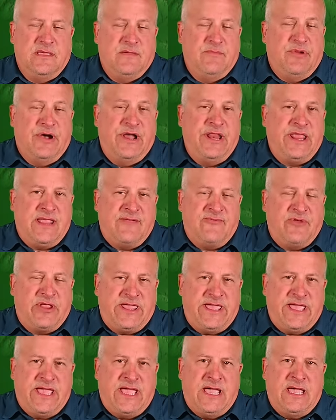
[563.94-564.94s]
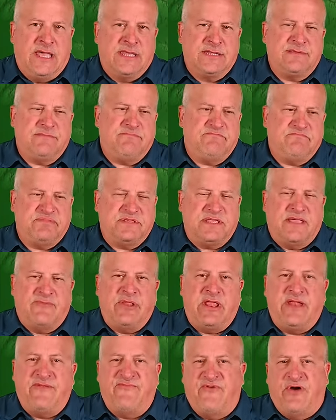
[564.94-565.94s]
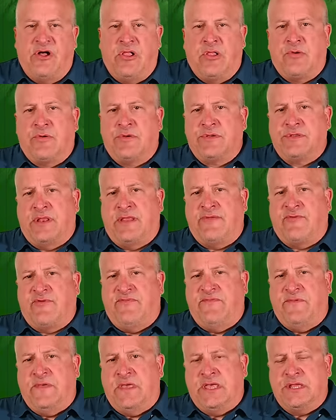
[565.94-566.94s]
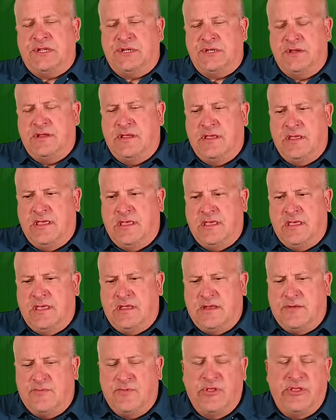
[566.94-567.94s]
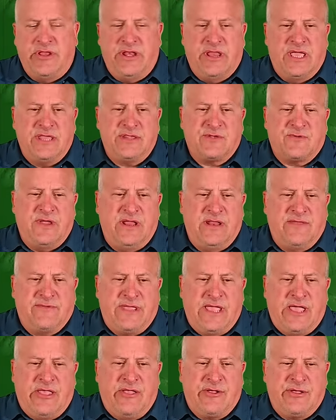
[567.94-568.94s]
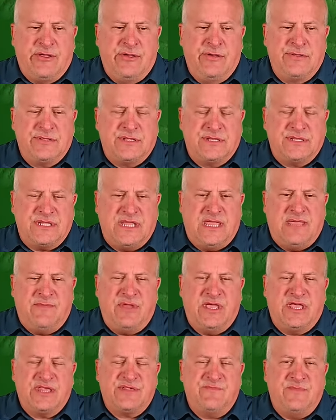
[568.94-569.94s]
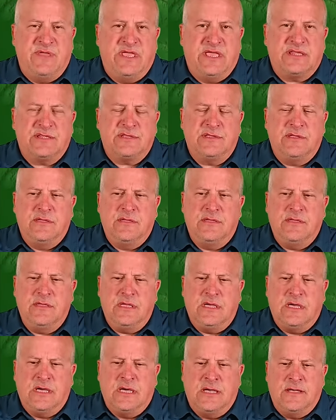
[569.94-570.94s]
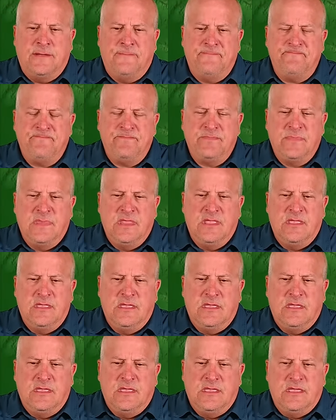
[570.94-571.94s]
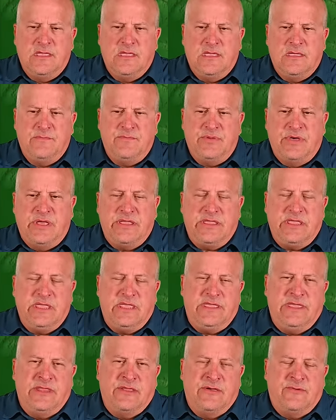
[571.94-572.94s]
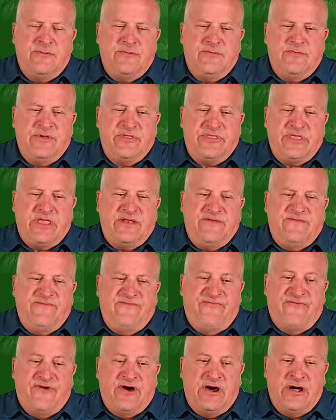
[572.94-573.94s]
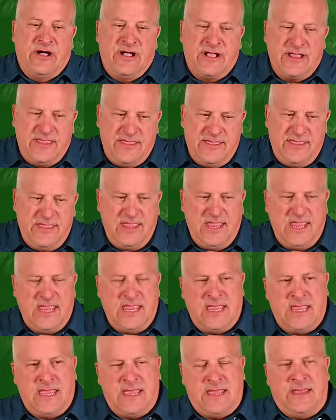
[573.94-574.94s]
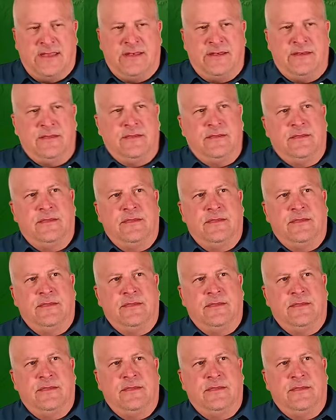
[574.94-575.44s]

biting every cast, 7-8 followers on every fish. Really nice grade of calicos and sand bass mixed. But you know, with that fog and